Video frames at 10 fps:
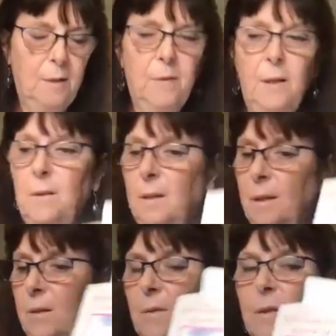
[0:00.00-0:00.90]
And then
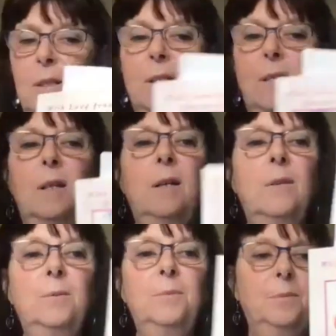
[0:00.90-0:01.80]
this is the
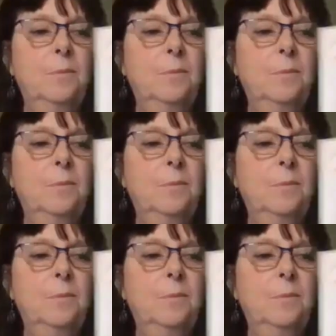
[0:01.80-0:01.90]
other